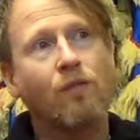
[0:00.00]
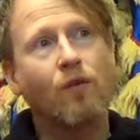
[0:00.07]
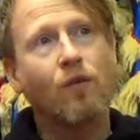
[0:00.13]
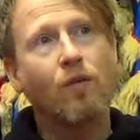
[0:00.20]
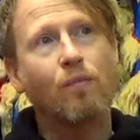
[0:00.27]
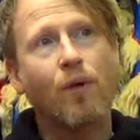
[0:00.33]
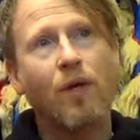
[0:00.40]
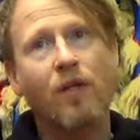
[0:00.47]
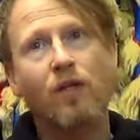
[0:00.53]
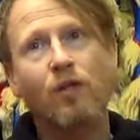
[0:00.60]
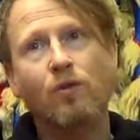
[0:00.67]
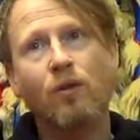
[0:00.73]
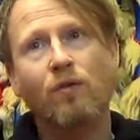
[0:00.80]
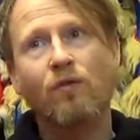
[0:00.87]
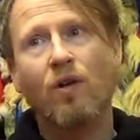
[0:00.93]
you compare it
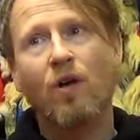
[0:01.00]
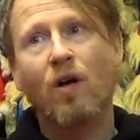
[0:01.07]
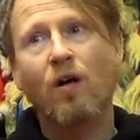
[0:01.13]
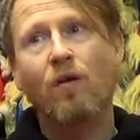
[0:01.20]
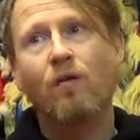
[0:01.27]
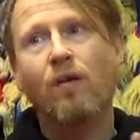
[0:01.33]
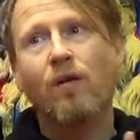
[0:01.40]
to another art,